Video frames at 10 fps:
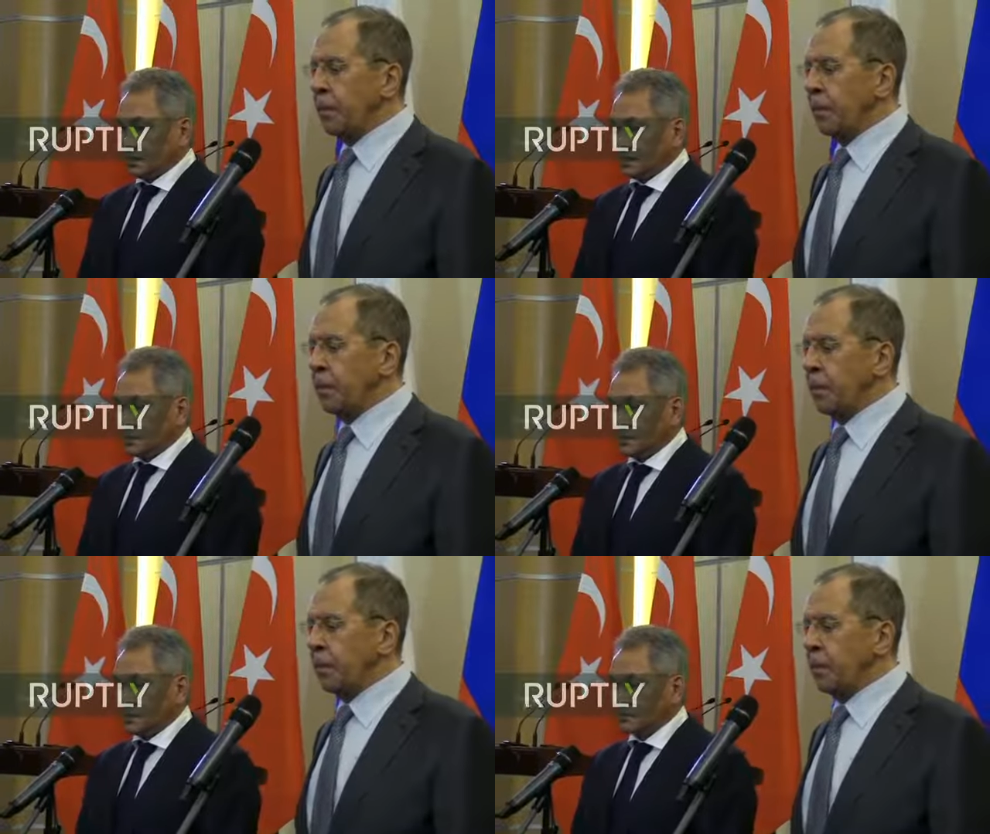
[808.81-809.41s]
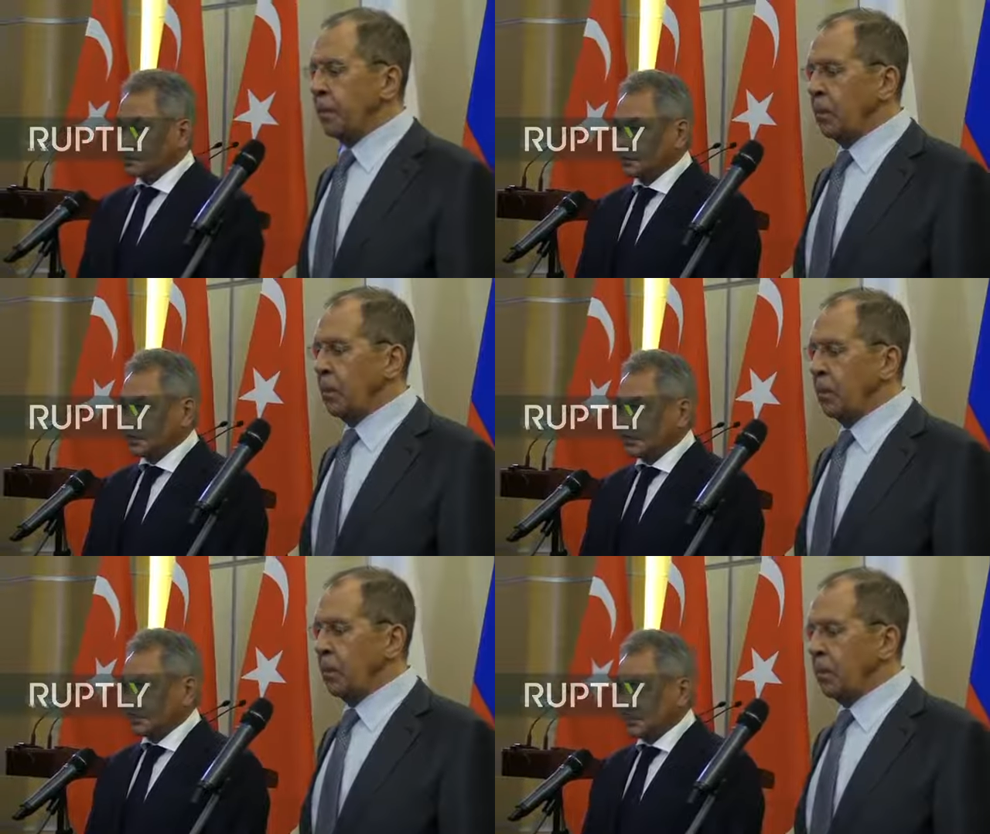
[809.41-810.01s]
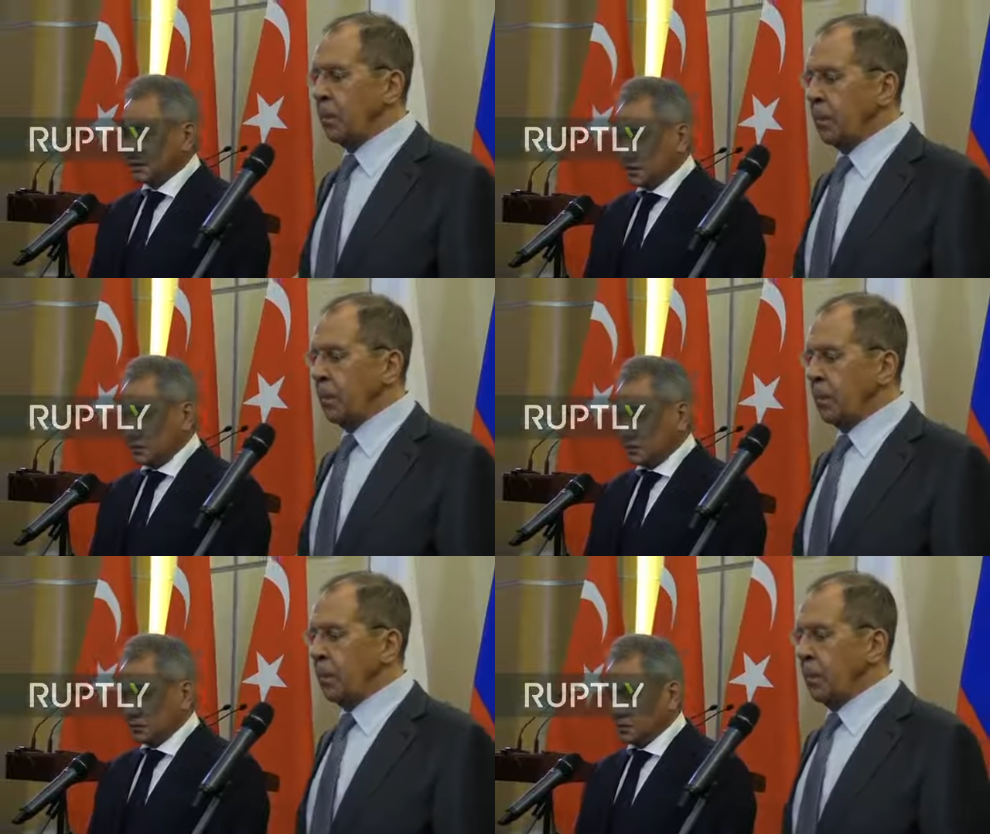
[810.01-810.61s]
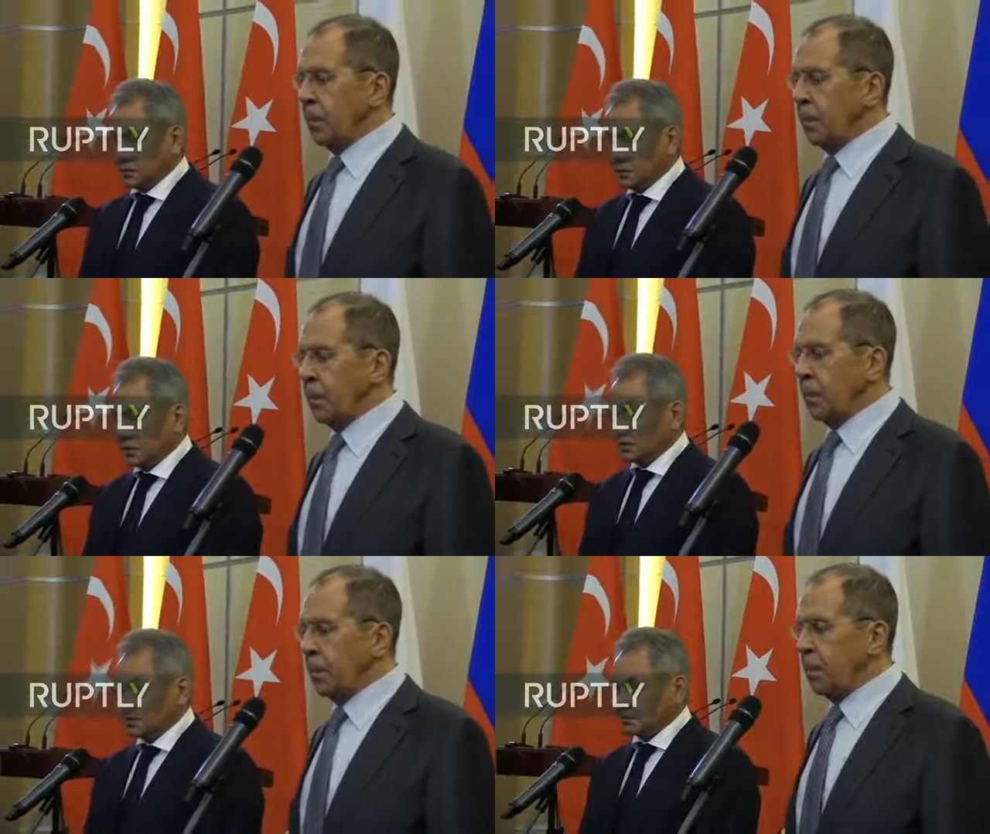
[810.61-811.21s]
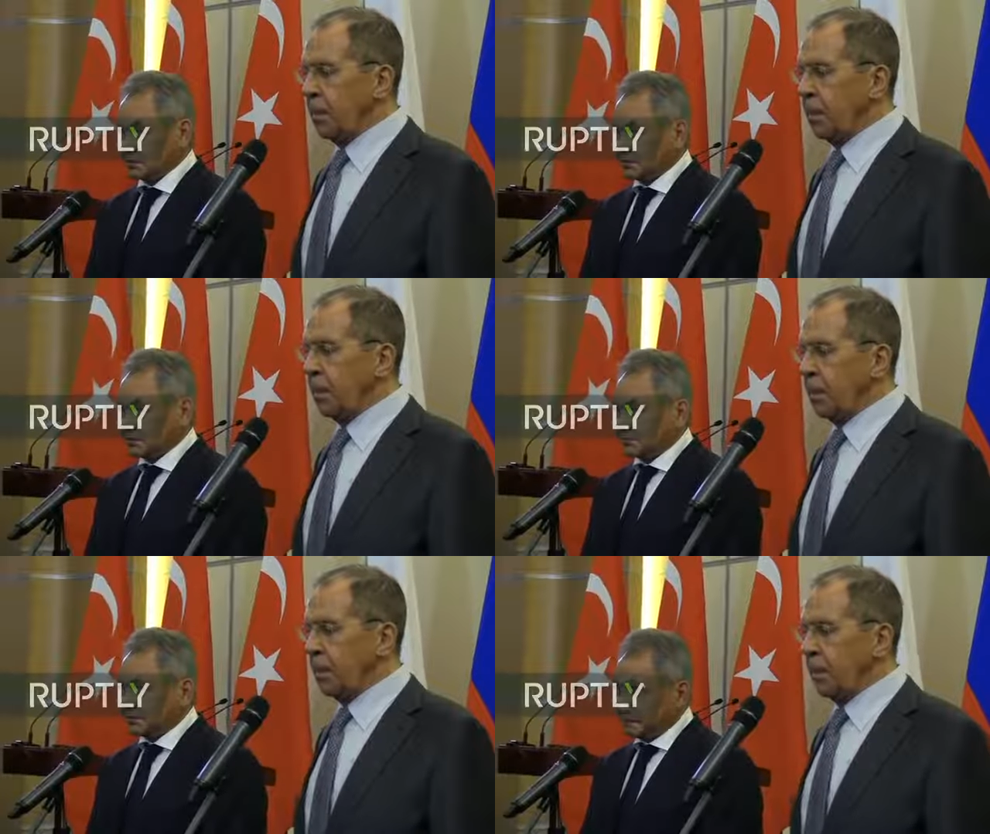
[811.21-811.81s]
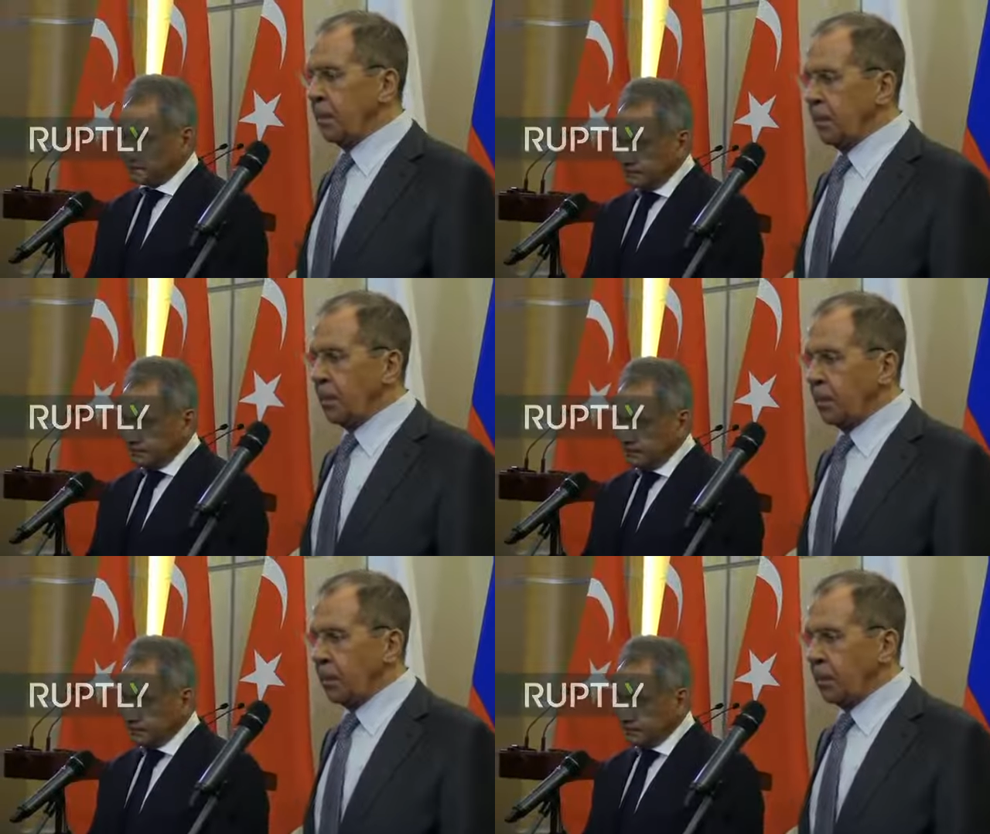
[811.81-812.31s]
Speaker 1: some machinery, some troops, because the area is